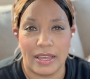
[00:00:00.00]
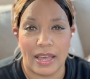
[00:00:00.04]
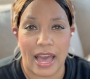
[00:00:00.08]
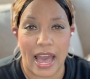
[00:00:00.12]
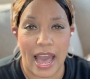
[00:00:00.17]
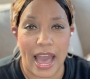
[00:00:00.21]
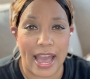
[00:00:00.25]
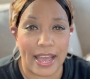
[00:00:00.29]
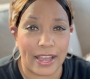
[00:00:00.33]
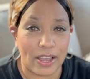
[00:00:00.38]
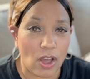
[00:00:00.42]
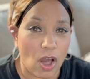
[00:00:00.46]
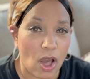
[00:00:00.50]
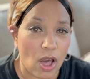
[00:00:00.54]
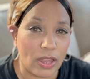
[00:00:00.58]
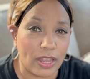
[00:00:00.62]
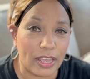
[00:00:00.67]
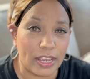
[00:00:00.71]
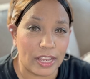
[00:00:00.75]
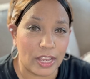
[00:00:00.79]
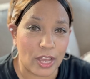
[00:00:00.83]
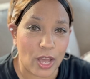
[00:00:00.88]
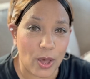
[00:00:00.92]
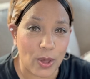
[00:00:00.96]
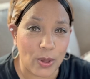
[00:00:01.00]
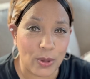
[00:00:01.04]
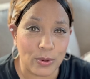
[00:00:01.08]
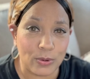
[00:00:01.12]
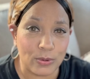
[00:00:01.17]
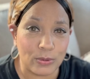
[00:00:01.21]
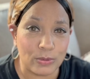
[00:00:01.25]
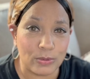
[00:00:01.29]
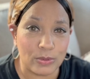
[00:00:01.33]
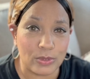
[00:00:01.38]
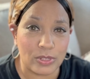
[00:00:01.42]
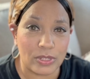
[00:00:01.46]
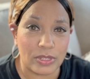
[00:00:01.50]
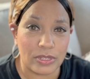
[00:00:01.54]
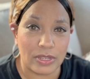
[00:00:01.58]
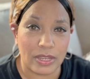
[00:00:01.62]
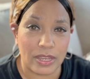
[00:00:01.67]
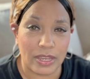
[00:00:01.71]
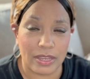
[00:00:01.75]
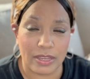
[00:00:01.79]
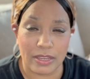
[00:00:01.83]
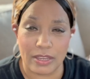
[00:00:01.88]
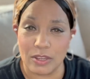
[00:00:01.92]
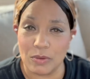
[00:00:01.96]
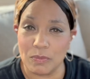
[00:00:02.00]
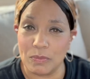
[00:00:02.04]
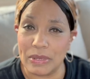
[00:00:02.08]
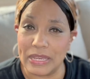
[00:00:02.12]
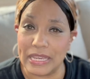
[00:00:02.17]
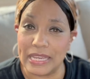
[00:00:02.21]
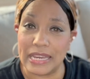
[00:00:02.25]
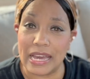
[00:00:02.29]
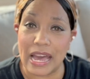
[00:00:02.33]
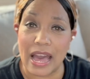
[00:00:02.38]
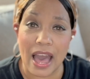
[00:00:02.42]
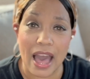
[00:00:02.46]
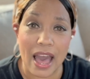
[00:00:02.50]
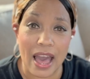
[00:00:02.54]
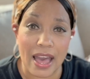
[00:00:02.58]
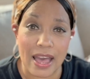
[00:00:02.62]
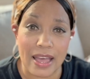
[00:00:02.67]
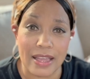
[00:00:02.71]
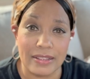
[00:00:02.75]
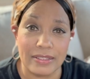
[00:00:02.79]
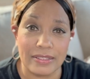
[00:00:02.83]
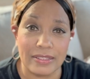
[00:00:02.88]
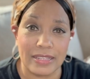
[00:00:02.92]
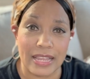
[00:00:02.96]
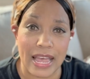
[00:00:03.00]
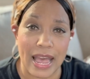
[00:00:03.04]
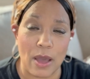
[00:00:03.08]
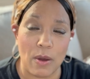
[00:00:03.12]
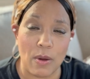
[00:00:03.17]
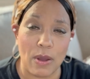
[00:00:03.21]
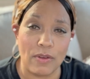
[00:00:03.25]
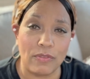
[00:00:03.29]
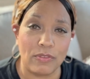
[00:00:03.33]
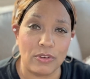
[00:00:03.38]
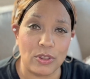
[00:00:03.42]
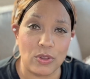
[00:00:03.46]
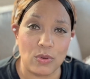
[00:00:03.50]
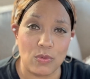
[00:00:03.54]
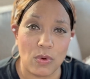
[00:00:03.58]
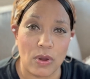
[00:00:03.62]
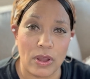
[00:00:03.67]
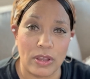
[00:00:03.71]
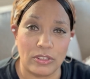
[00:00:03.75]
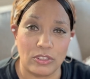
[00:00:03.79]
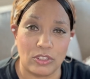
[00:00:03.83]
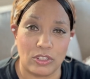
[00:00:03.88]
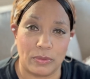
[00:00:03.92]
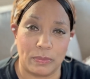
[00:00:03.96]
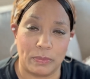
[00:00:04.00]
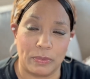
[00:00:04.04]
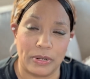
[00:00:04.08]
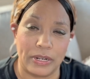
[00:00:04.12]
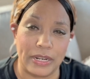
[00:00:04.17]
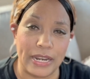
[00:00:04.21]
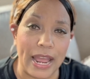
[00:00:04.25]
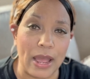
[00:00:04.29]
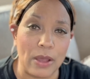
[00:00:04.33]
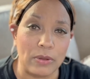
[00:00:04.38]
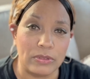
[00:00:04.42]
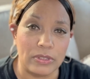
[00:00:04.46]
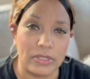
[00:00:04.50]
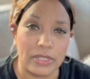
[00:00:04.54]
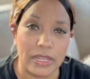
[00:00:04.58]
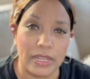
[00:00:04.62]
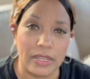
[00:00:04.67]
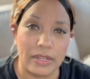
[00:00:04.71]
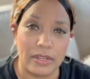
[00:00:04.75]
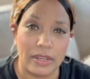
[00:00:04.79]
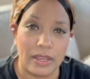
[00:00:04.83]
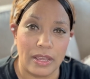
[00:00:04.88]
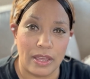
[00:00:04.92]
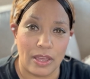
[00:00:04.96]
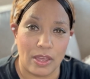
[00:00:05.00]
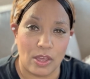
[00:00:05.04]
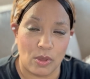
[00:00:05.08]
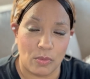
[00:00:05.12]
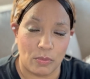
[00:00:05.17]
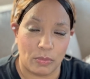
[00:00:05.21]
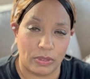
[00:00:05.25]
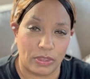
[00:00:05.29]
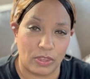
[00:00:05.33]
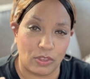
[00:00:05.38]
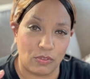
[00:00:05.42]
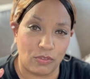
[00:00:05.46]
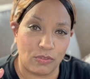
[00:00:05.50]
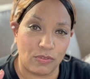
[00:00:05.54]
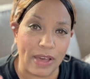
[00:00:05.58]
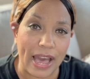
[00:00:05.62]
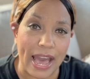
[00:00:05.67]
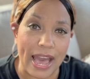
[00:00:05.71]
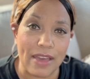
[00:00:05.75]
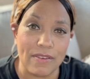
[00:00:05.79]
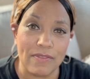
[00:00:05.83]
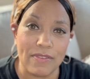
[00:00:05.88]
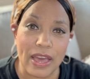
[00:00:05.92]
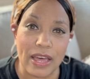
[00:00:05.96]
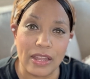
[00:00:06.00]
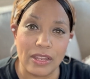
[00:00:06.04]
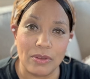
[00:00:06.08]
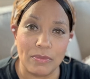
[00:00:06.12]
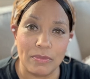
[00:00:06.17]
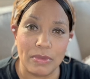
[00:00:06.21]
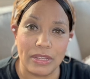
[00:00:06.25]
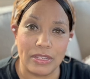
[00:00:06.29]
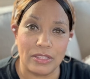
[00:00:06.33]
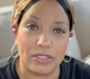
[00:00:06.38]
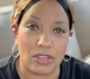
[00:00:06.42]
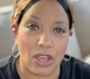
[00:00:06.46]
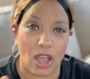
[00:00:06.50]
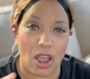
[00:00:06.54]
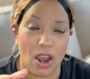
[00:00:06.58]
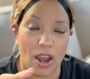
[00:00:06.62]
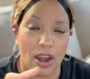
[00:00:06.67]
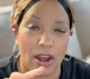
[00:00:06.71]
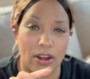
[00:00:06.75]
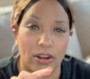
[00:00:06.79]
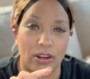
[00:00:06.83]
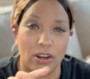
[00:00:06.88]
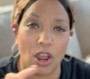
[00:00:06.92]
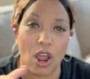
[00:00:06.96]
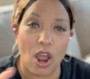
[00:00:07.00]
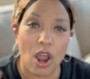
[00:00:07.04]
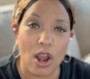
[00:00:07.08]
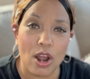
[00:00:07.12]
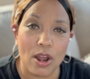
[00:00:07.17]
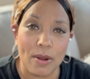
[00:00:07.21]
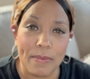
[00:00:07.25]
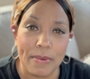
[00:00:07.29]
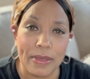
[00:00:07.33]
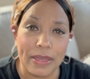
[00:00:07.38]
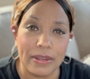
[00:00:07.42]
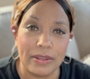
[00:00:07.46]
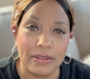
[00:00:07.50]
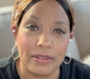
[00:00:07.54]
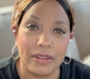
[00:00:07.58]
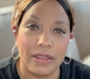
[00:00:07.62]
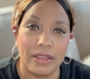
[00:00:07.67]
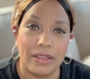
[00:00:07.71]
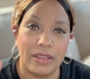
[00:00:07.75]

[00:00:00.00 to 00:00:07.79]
I call it cones, it could be cons, however you want to pronounce it, but the 5 elements are carbon,